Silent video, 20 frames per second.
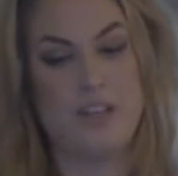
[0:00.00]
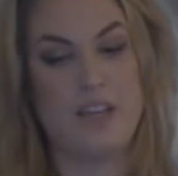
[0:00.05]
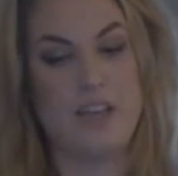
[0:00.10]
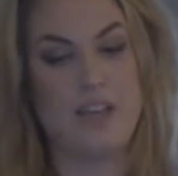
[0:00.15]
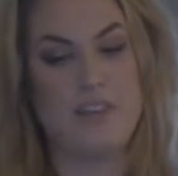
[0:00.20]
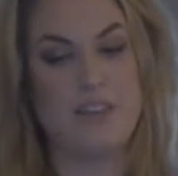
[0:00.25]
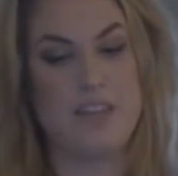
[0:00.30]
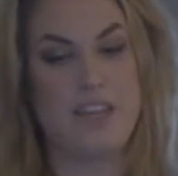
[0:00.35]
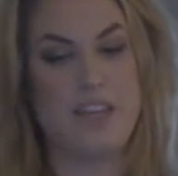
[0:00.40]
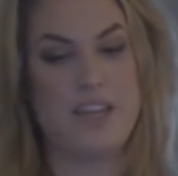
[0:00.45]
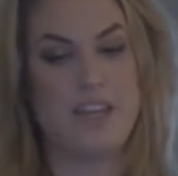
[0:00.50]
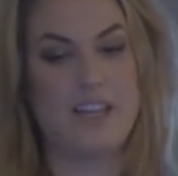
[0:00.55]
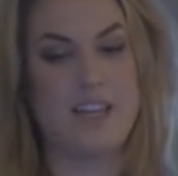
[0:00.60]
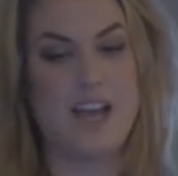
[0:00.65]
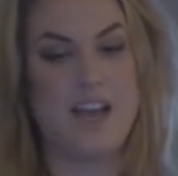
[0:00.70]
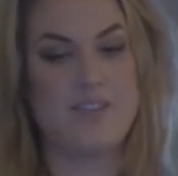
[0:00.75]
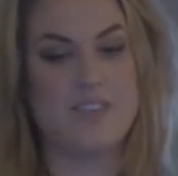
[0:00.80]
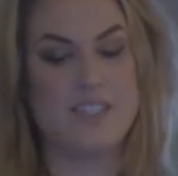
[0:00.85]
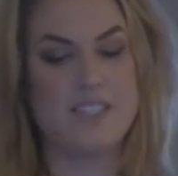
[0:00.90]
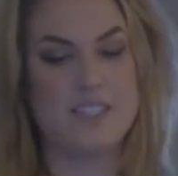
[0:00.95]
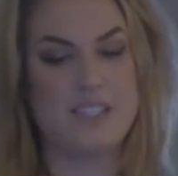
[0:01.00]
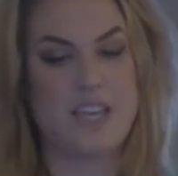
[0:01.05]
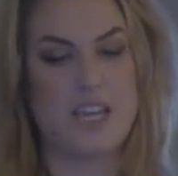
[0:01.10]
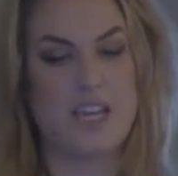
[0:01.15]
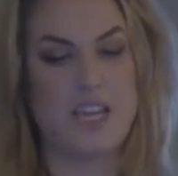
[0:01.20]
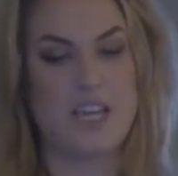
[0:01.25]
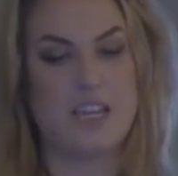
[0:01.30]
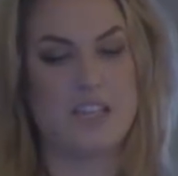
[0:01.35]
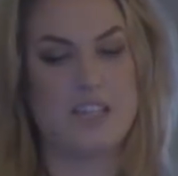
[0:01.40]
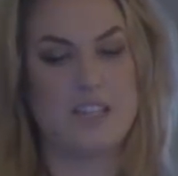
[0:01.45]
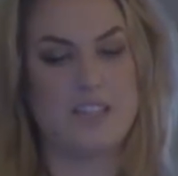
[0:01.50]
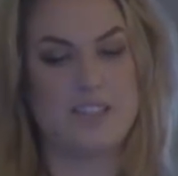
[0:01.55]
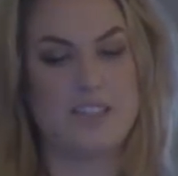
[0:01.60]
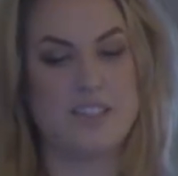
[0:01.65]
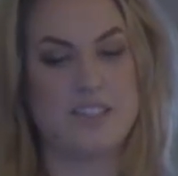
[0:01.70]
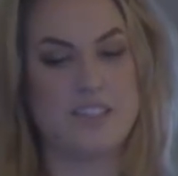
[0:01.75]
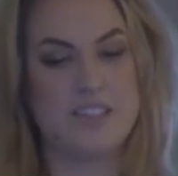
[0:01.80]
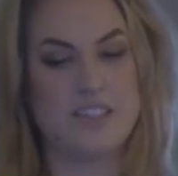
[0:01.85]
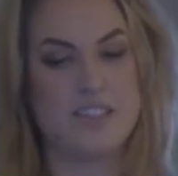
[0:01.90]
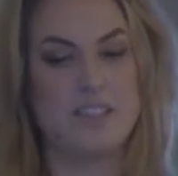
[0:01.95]
And they confiscate, so
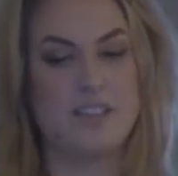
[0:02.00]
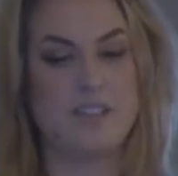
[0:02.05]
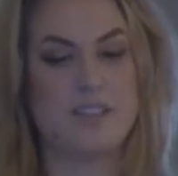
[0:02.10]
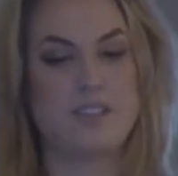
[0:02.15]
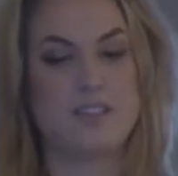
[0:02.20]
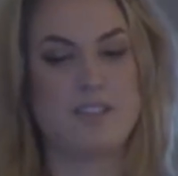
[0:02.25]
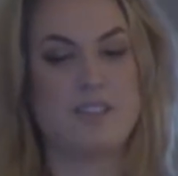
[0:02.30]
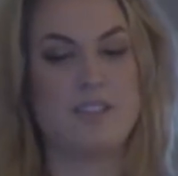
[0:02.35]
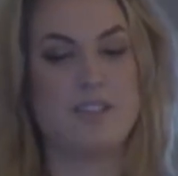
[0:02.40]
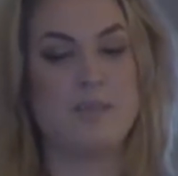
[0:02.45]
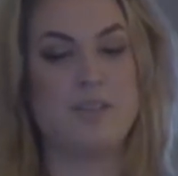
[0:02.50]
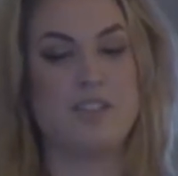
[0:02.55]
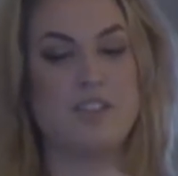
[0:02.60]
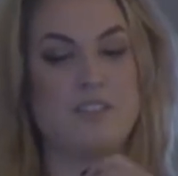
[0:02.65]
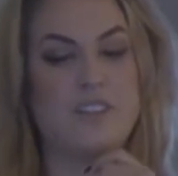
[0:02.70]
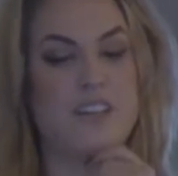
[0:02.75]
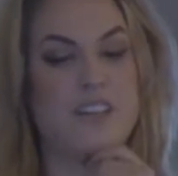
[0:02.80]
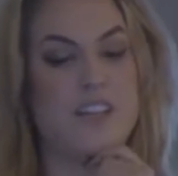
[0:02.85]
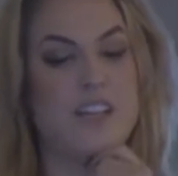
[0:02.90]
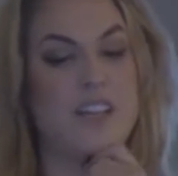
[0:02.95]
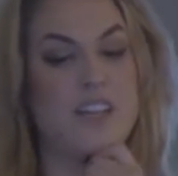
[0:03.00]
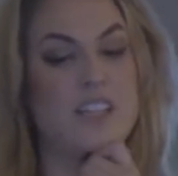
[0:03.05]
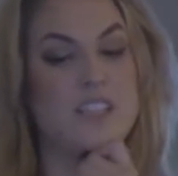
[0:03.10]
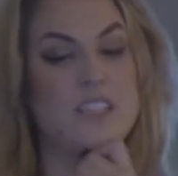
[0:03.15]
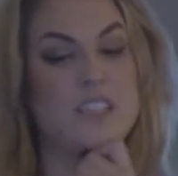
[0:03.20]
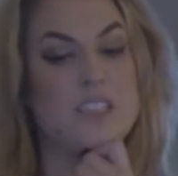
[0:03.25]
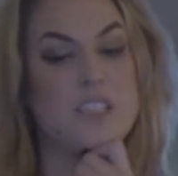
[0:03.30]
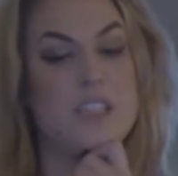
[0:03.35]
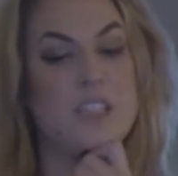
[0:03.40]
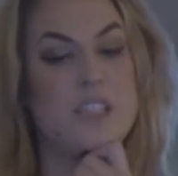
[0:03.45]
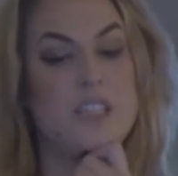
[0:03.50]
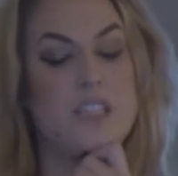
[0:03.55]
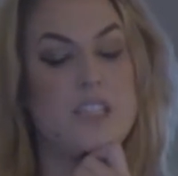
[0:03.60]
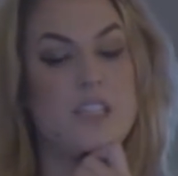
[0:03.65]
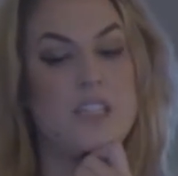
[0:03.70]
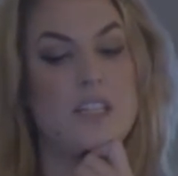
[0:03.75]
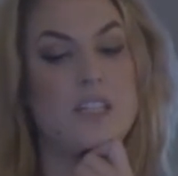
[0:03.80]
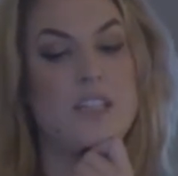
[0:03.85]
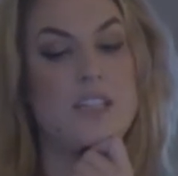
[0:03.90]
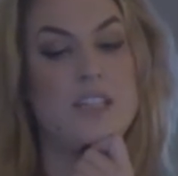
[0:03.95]
this is a image of LAX.
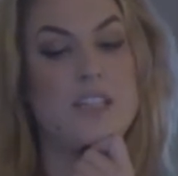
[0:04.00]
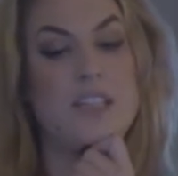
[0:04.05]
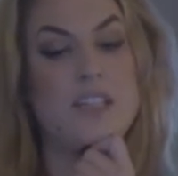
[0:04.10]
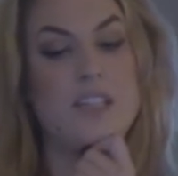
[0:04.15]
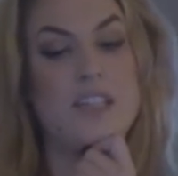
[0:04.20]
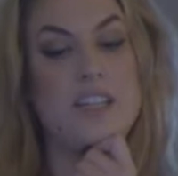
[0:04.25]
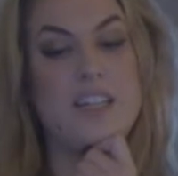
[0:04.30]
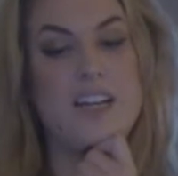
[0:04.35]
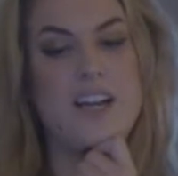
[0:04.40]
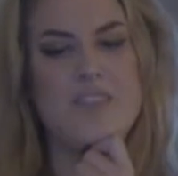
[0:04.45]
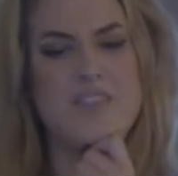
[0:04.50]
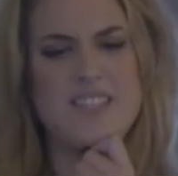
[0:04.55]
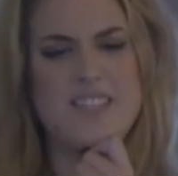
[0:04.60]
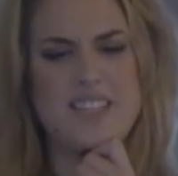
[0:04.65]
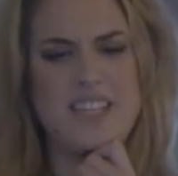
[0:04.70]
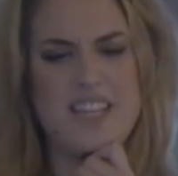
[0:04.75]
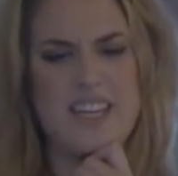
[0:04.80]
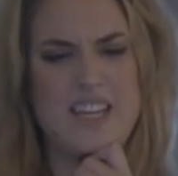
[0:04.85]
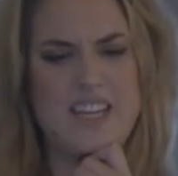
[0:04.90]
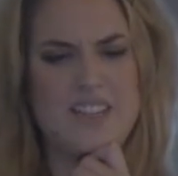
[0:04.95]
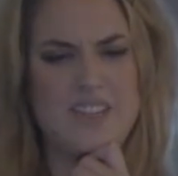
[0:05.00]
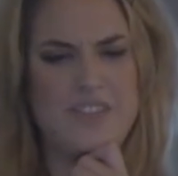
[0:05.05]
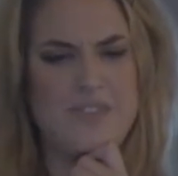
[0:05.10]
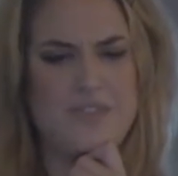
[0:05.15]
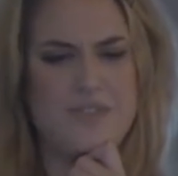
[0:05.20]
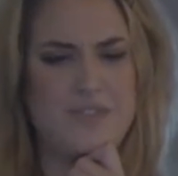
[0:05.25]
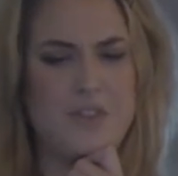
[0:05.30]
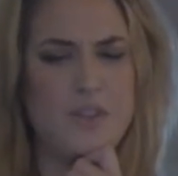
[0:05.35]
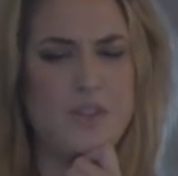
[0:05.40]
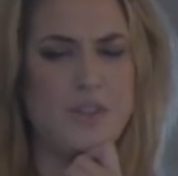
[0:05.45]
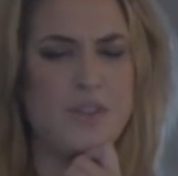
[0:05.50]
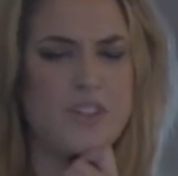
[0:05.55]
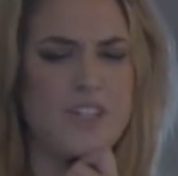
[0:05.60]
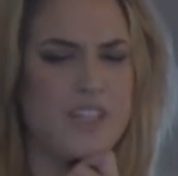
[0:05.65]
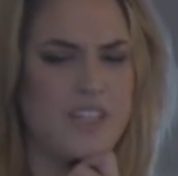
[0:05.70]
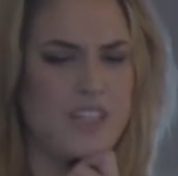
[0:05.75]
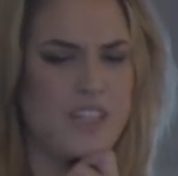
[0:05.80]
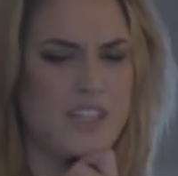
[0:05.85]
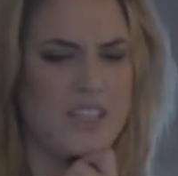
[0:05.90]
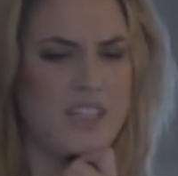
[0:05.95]
They confiscate
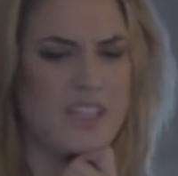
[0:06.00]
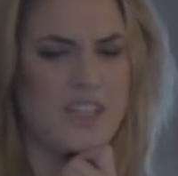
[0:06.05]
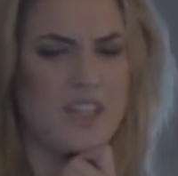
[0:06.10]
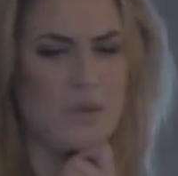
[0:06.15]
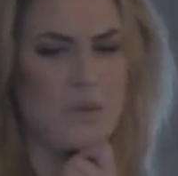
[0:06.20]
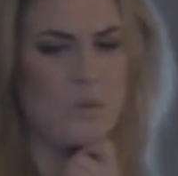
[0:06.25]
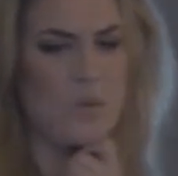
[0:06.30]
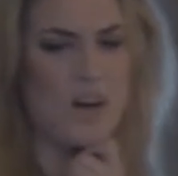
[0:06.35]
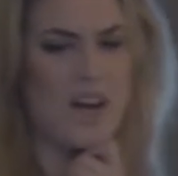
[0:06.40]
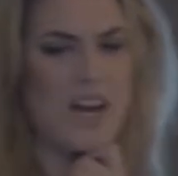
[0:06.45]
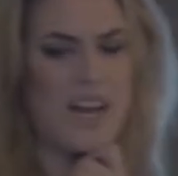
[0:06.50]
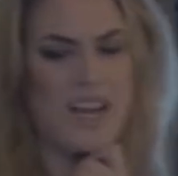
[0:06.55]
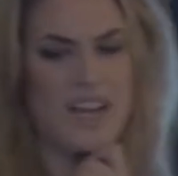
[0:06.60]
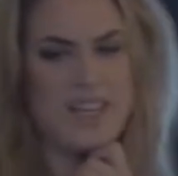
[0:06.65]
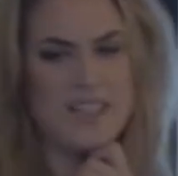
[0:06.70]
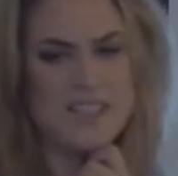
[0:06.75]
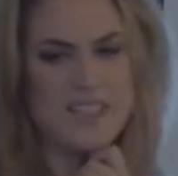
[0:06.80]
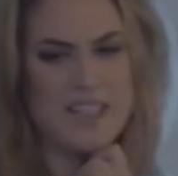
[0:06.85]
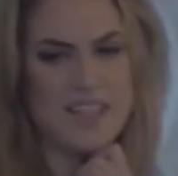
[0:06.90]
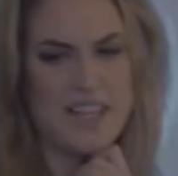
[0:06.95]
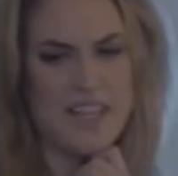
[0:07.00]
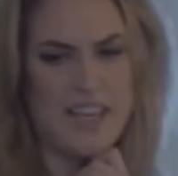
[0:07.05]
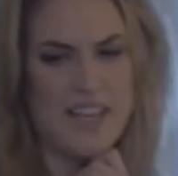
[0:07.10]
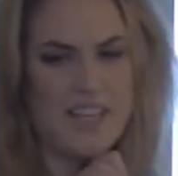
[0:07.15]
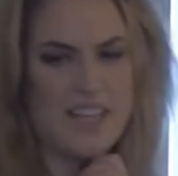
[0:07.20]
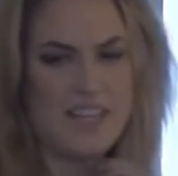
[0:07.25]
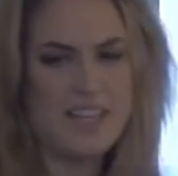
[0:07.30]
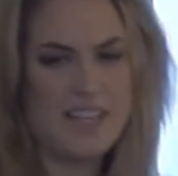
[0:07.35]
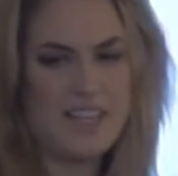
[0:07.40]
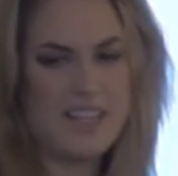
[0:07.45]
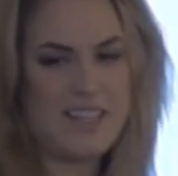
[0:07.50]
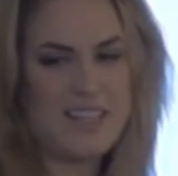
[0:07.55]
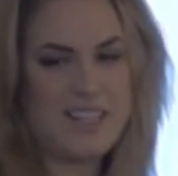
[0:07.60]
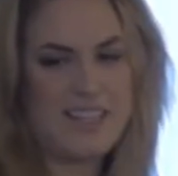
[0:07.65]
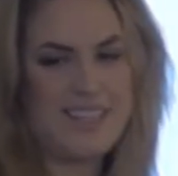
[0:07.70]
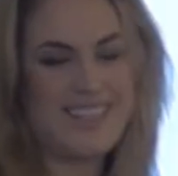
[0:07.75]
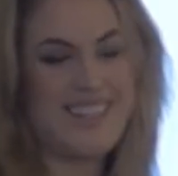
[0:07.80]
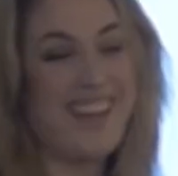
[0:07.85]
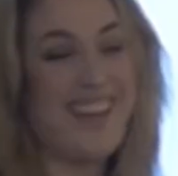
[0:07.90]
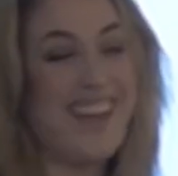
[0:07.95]
food and wines and like,
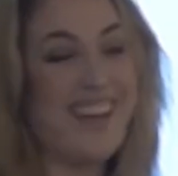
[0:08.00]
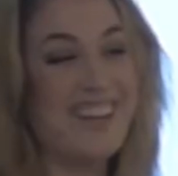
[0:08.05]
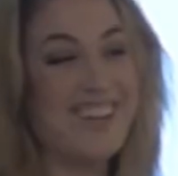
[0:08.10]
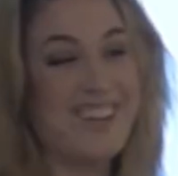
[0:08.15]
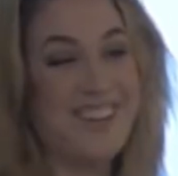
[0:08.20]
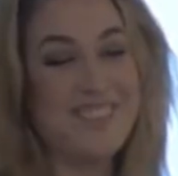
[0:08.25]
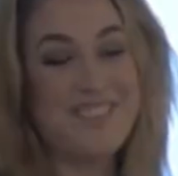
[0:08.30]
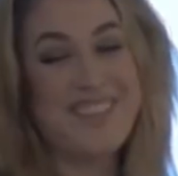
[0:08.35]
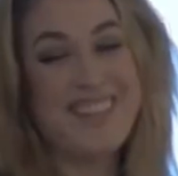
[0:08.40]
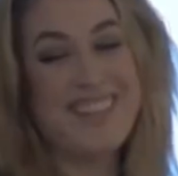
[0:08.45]
yeah, I know.